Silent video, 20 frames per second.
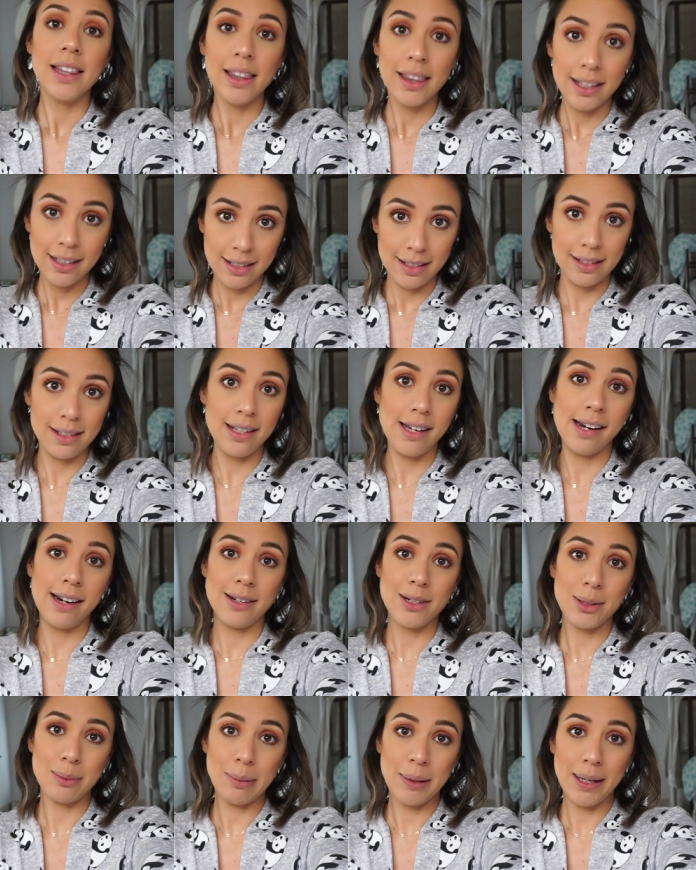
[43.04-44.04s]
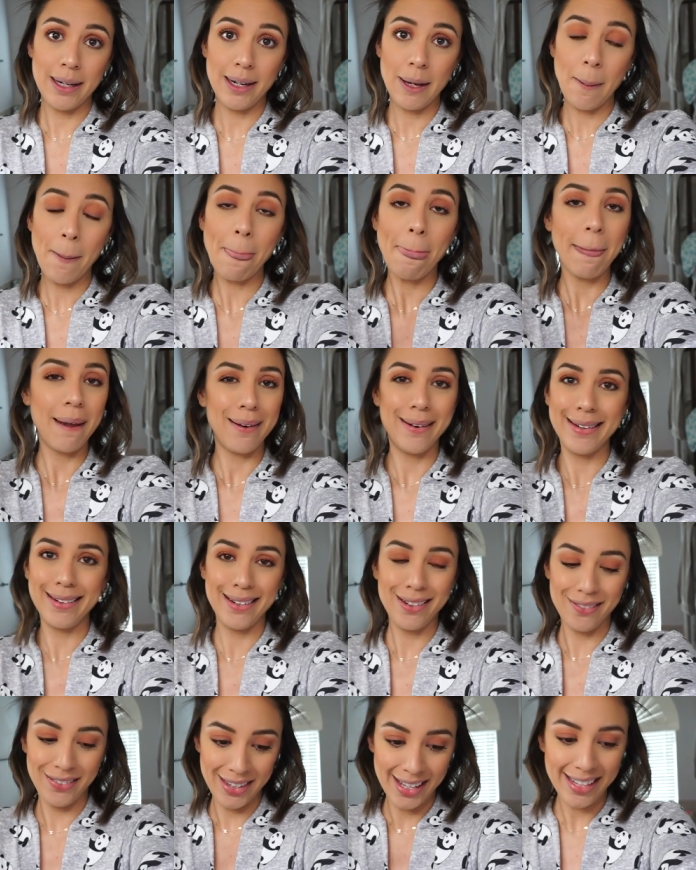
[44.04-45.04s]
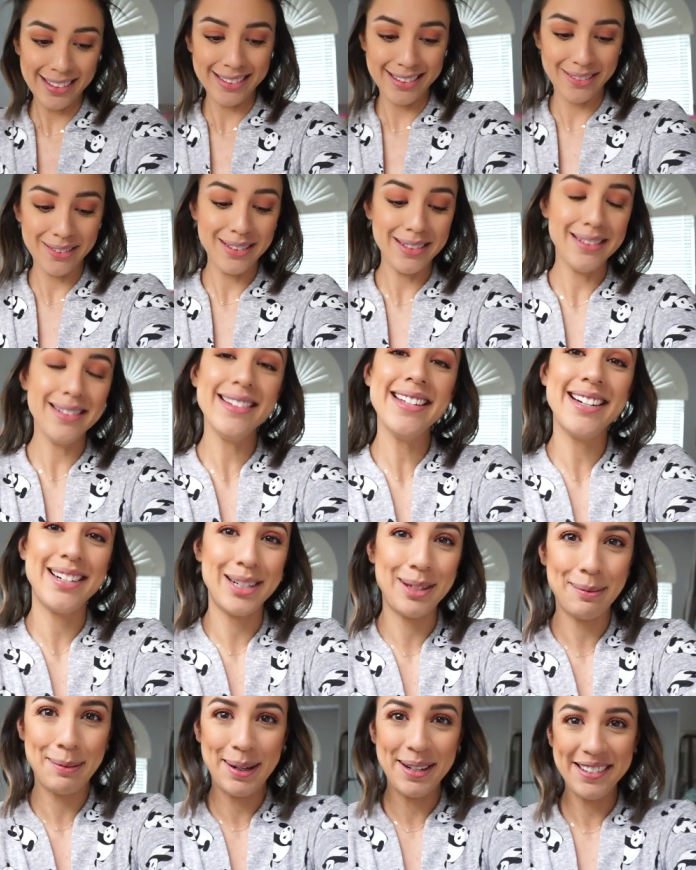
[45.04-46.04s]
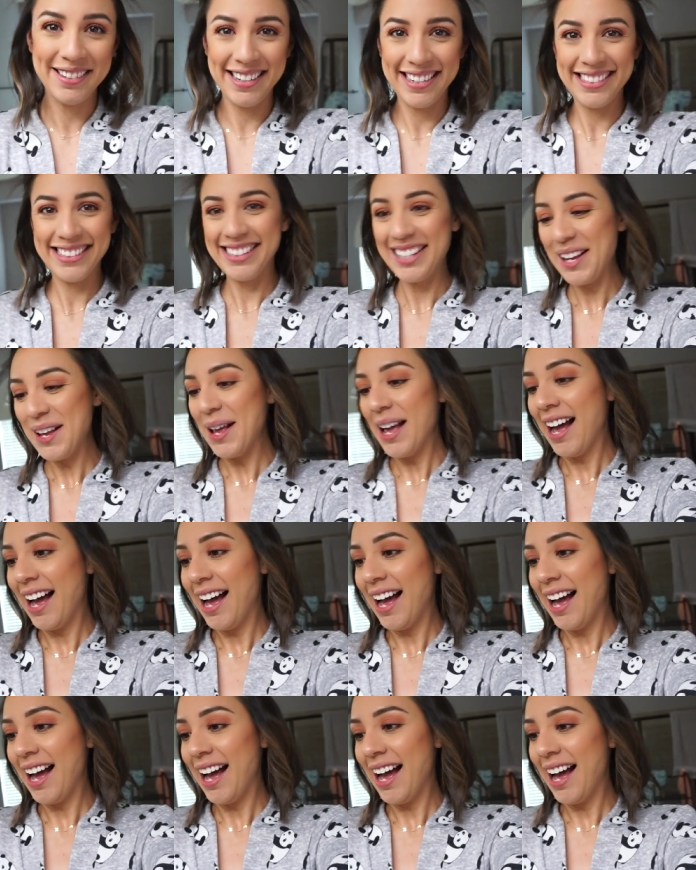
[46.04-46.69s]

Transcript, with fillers: this is the hairspray. All right, enough of that. So this is the hairspray, you guys.